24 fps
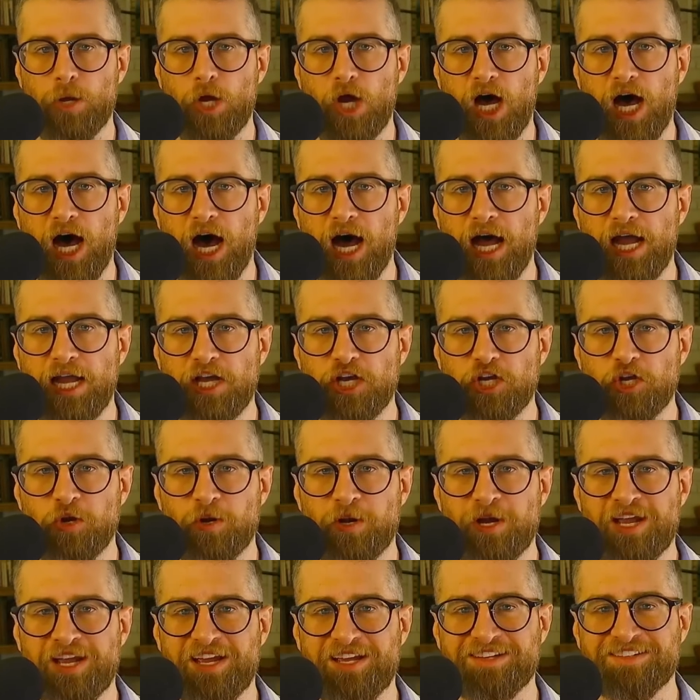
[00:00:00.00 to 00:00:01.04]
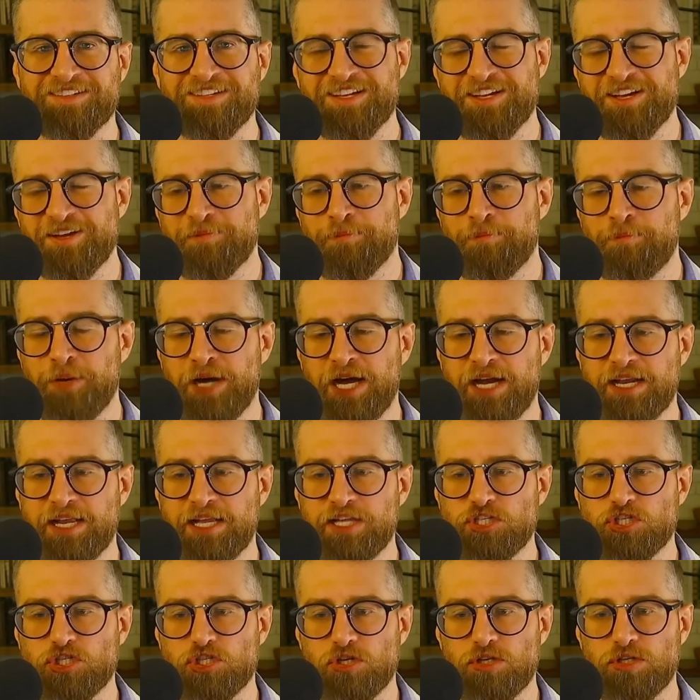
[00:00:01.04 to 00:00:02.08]
I agree, but
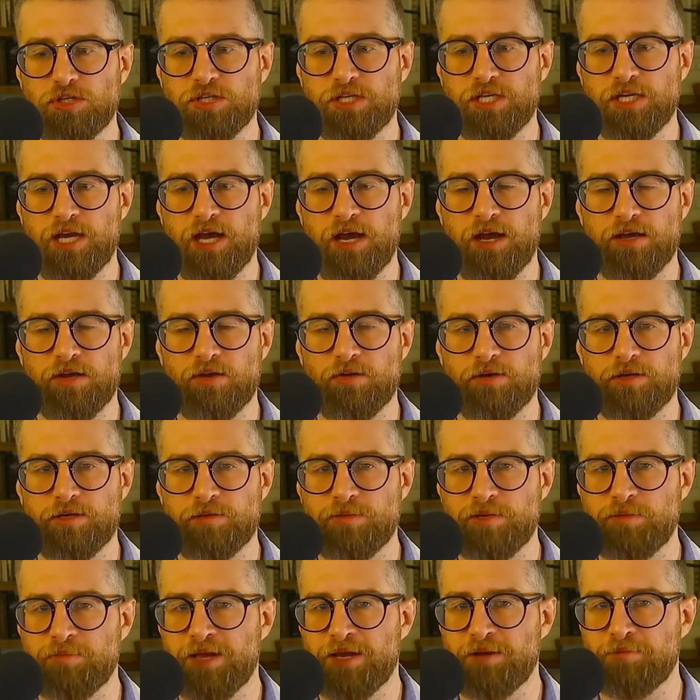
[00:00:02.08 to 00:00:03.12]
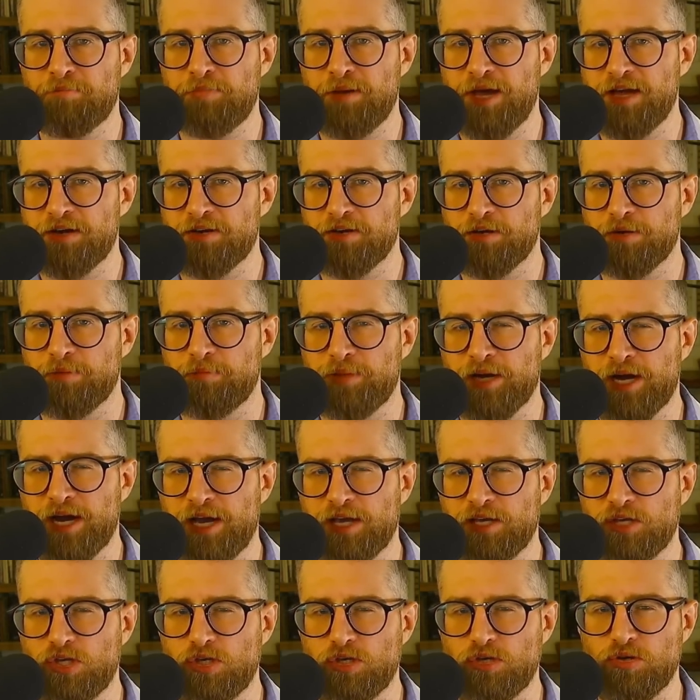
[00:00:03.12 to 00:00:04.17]
it's certainly not going to be made better by
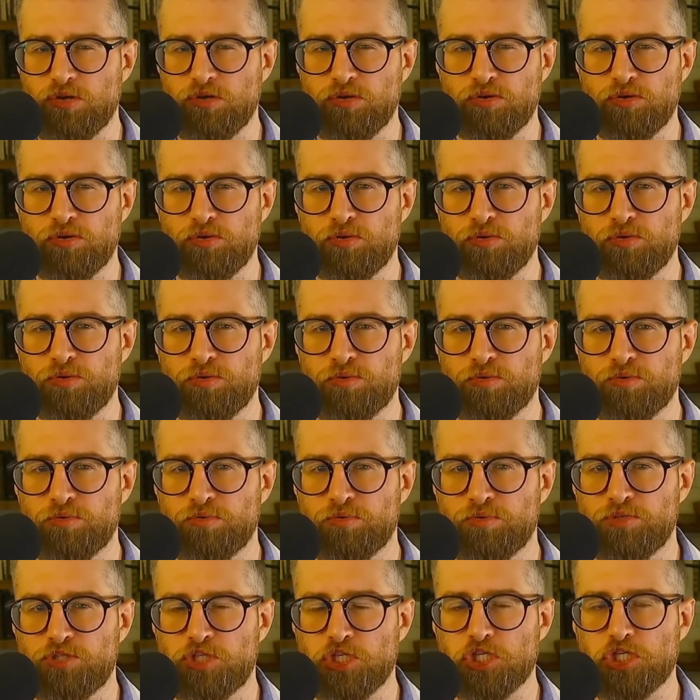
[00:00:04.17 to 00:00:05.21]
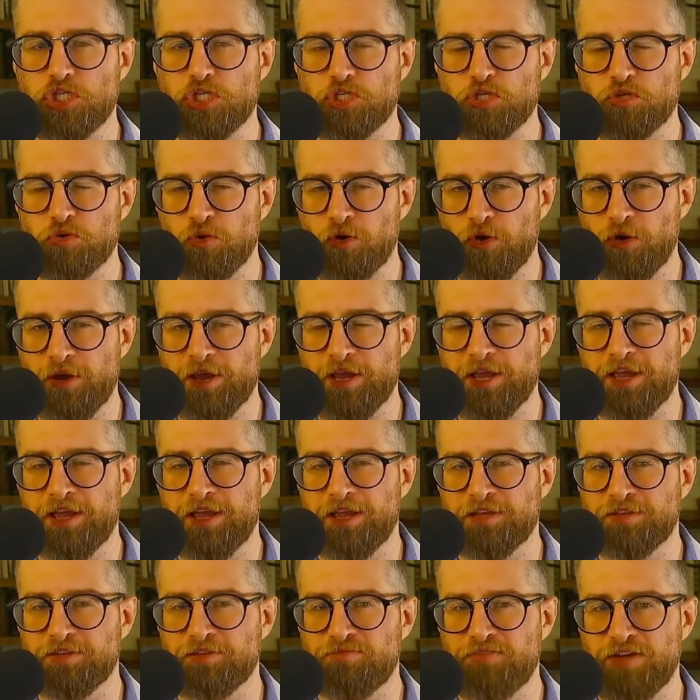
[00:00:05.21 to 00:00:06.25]
you
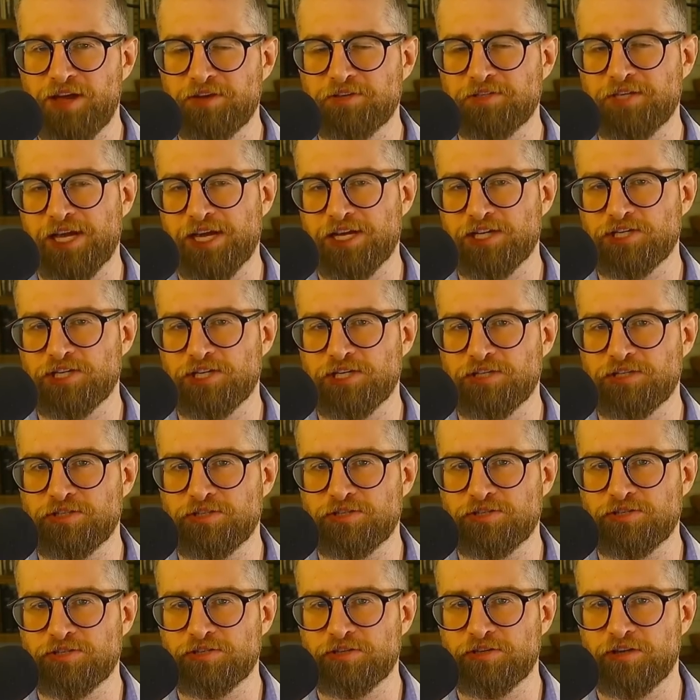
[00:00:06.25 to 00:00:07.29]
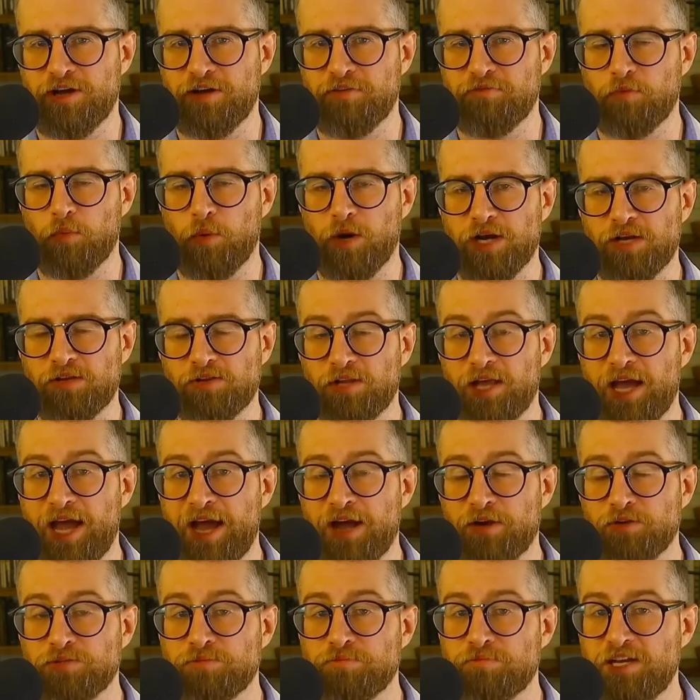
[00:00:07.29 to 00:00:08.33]
destroying the foundations of what
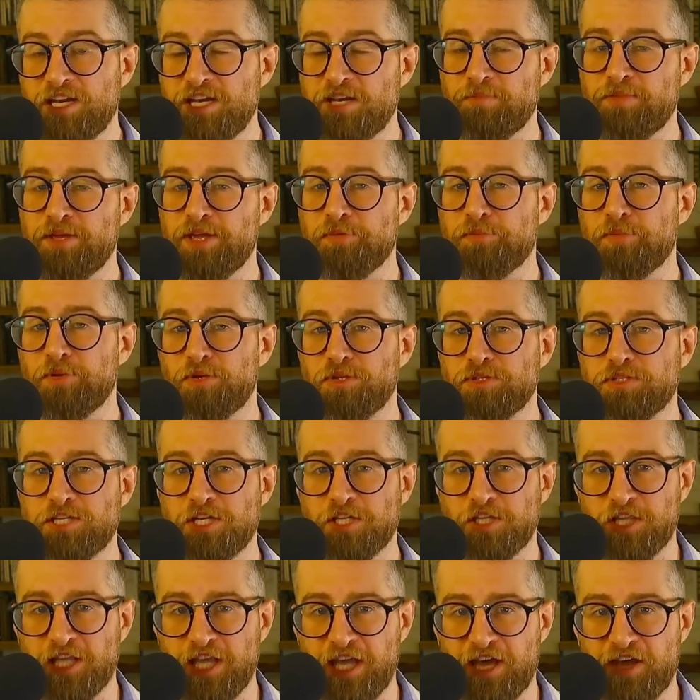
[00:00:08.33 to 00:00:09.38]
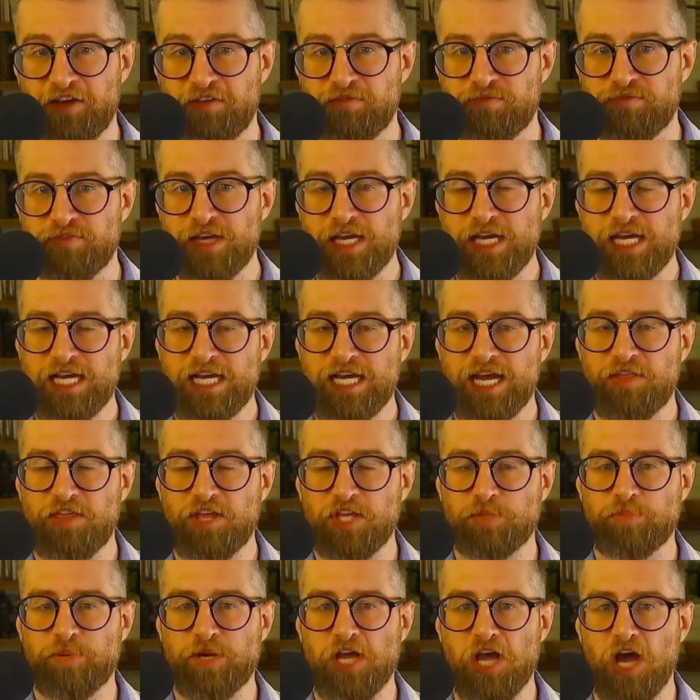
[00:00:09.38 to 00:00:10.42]
allows many people to live. I think
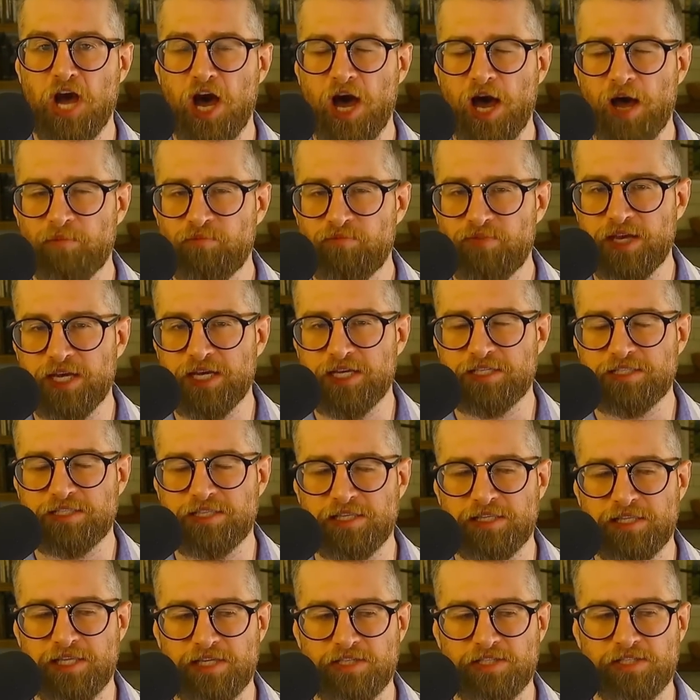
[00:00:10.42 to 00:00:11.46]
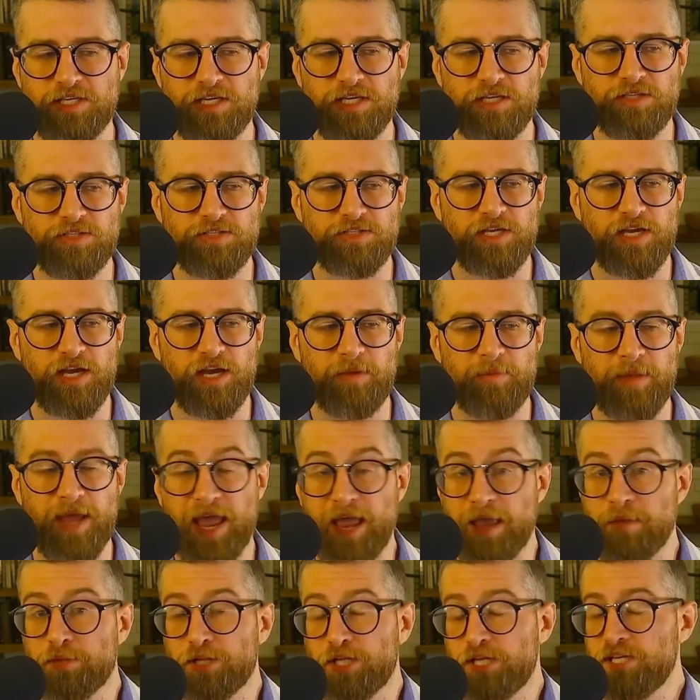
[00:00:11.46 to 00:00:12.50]
it's pretty obvious that this is
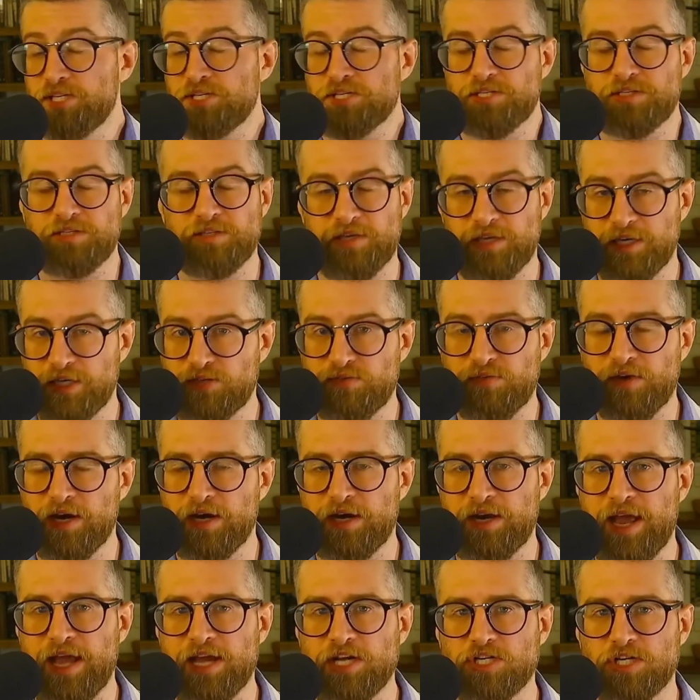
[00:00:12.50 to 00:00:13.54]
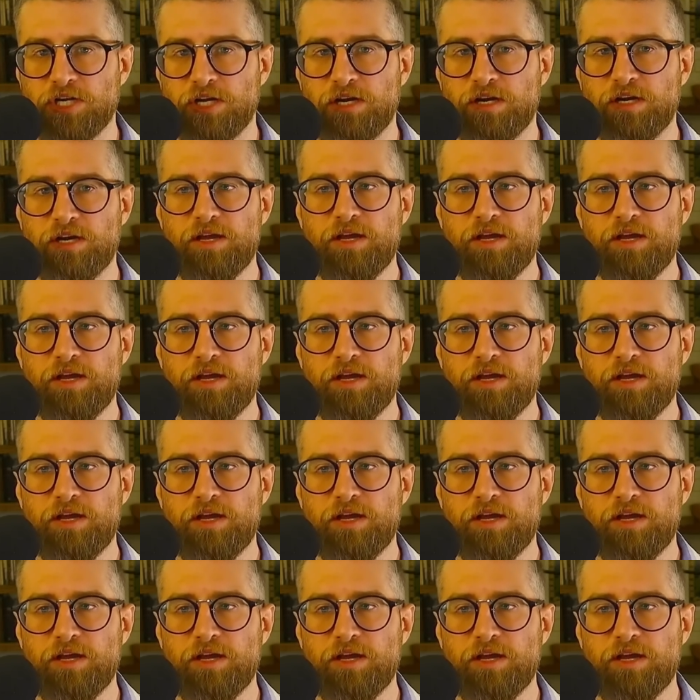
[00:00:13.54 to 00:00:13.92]
ableist in its very nature,